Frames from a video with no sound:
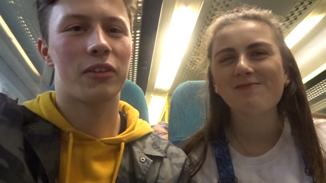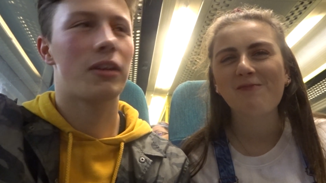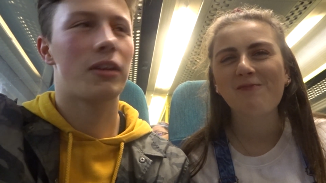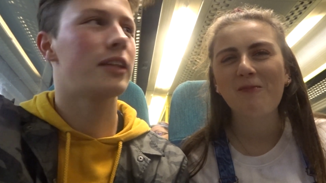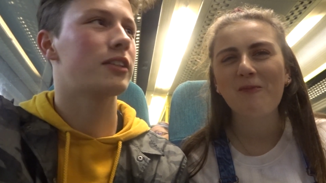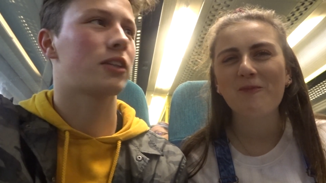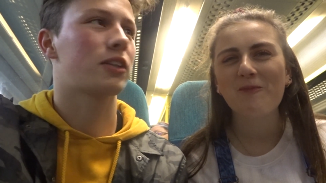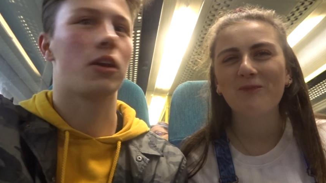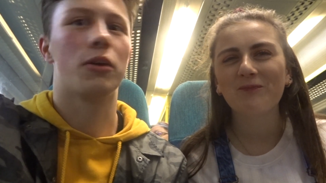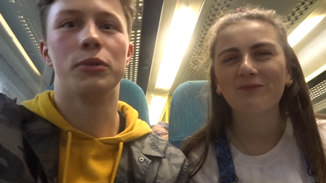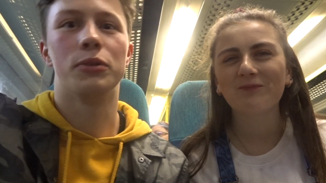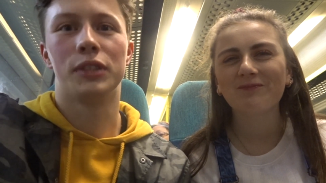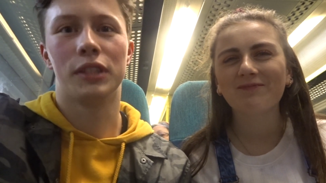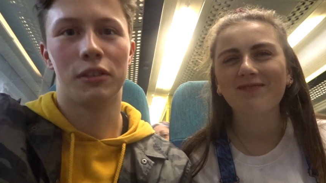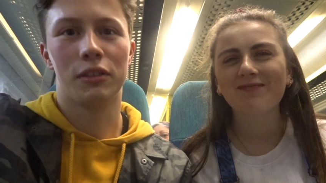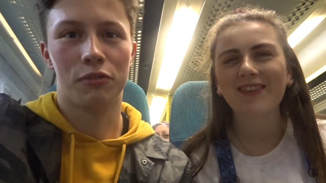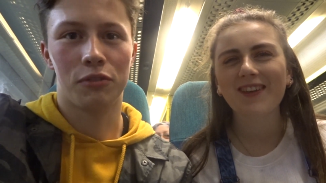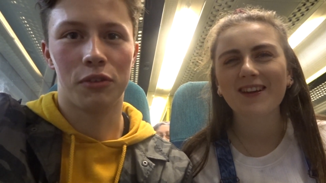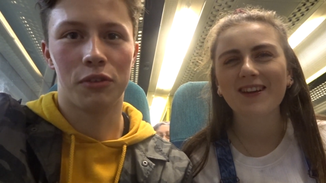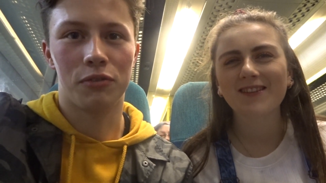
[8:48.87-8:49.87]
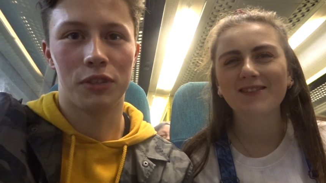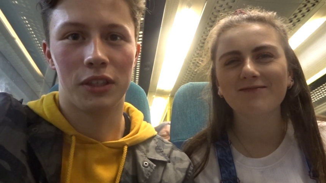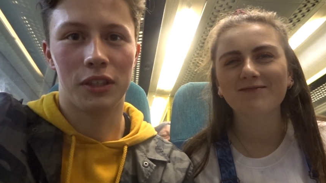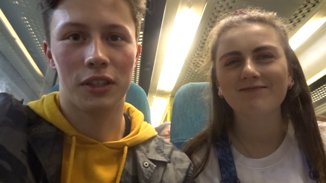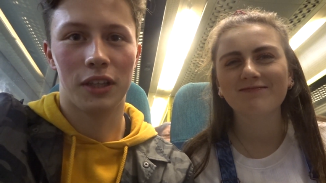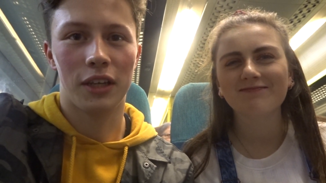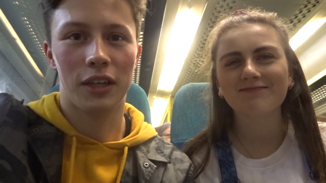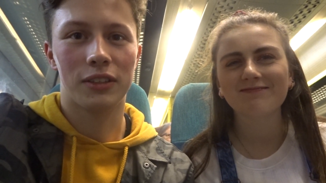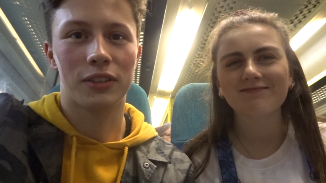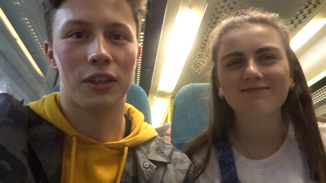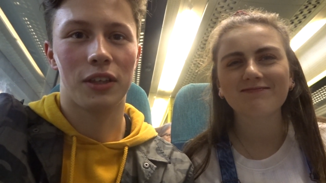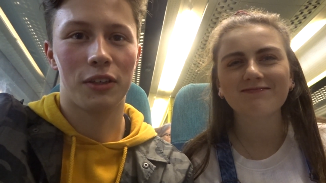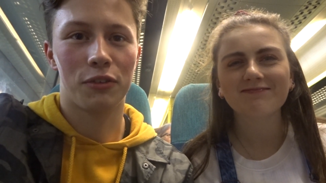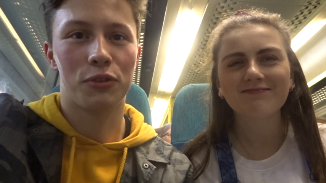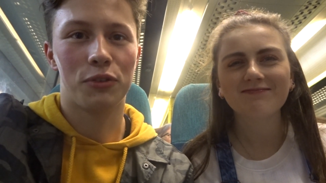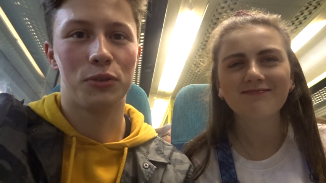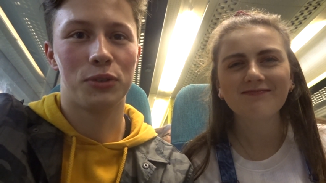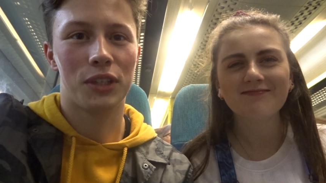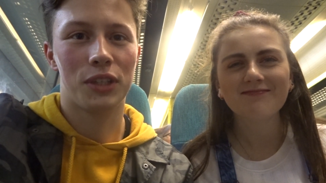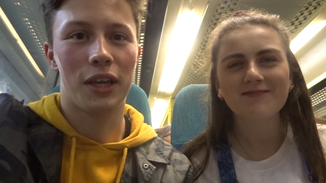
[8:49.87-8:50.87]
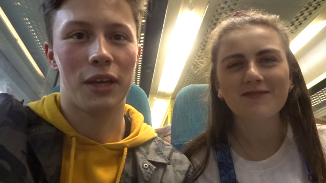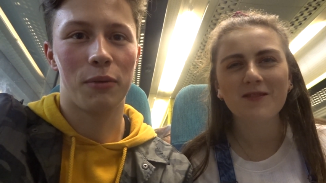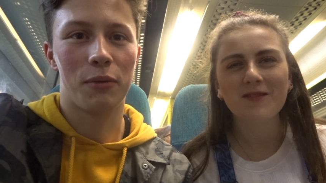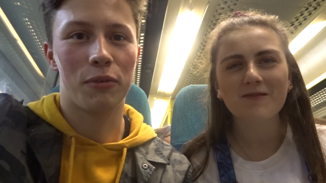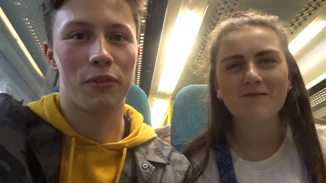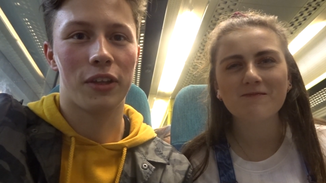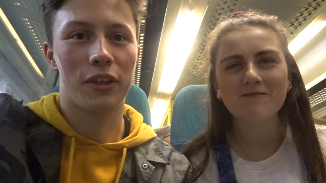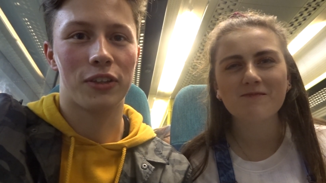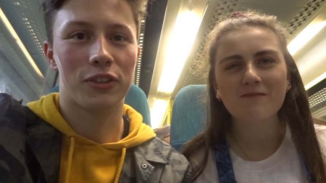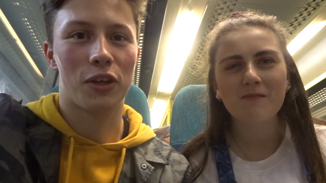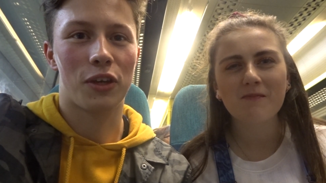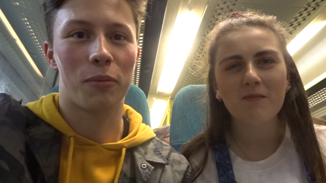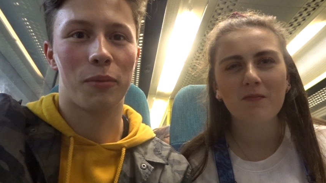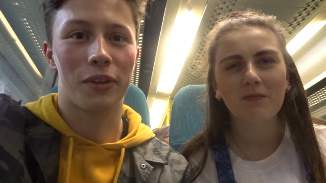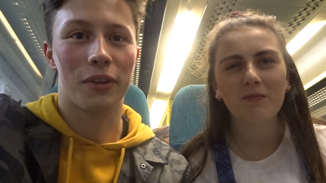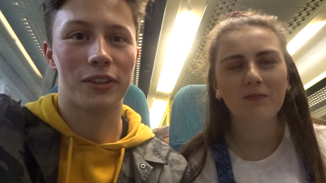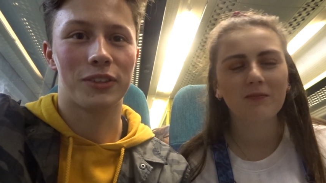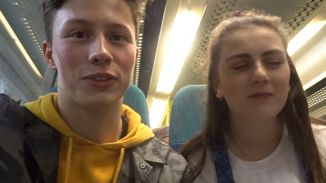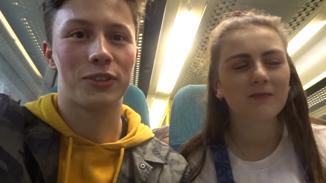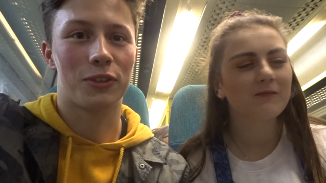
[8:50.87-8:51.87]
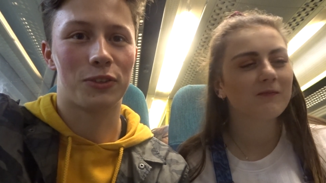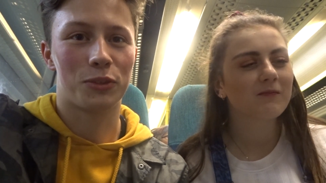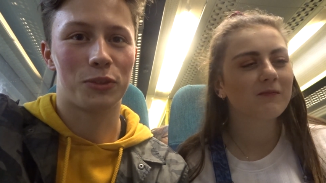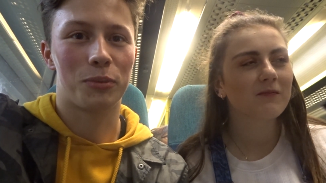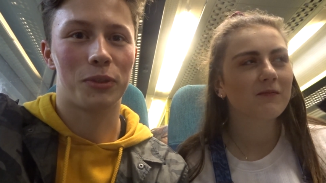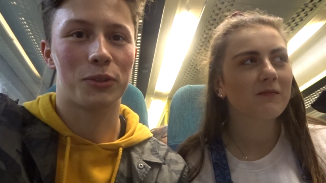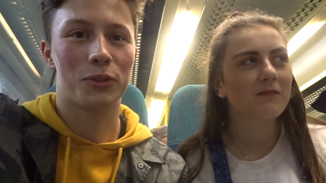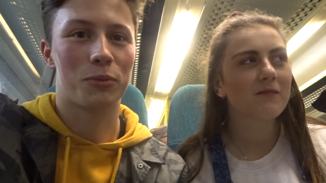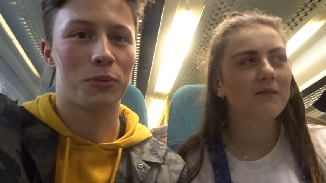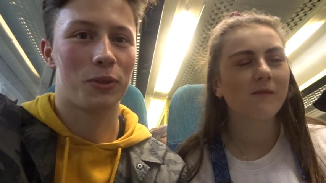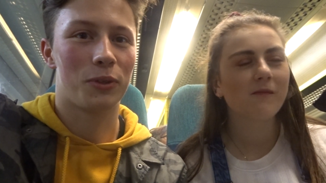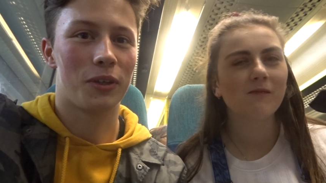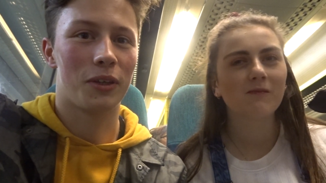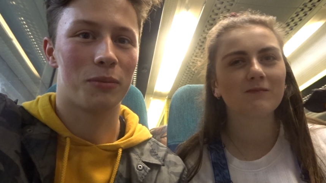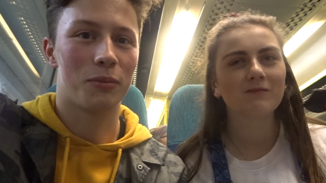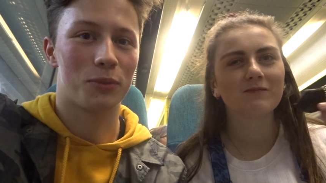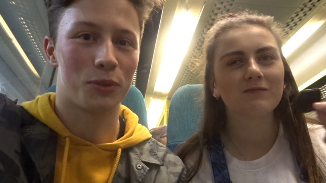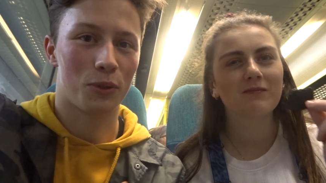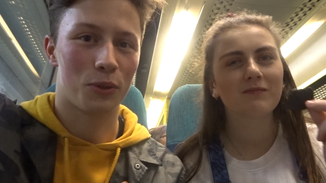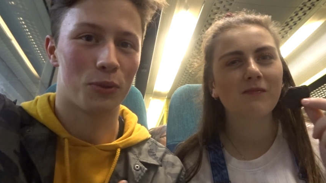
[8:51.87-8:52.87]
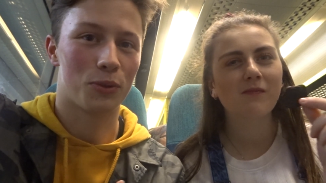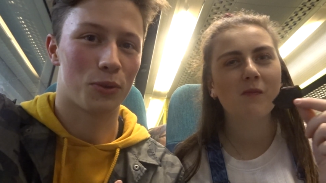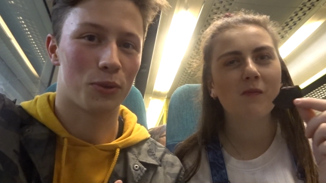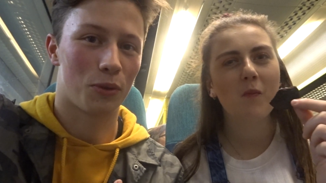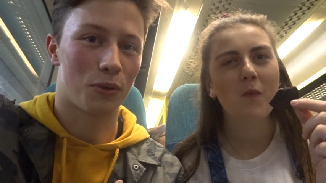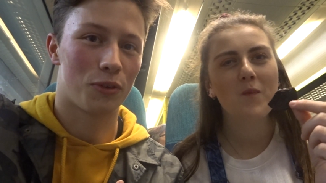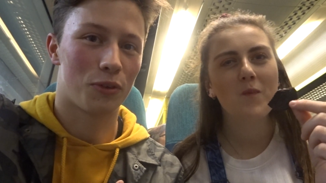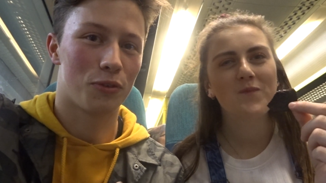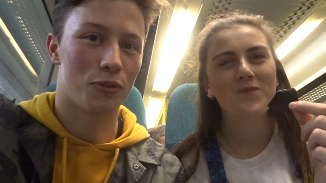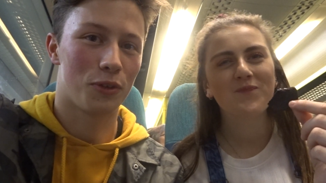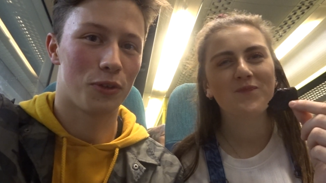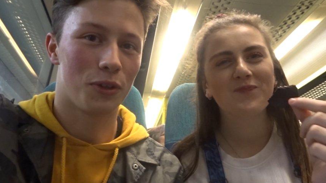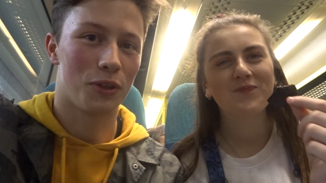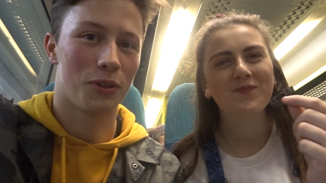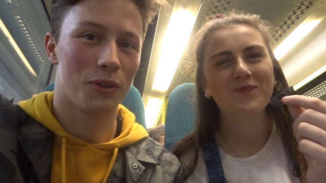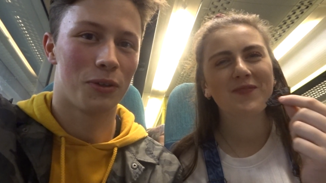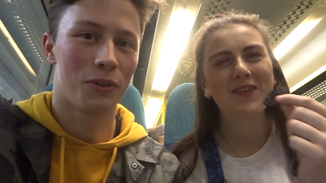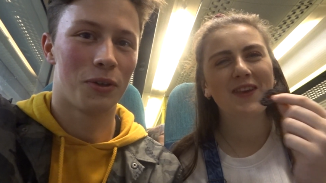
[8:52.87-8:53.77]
Speaker 1: It's closing in 15 days. Like, if you see it within that time, and that's such a big spoiler, I'm so sorry for you.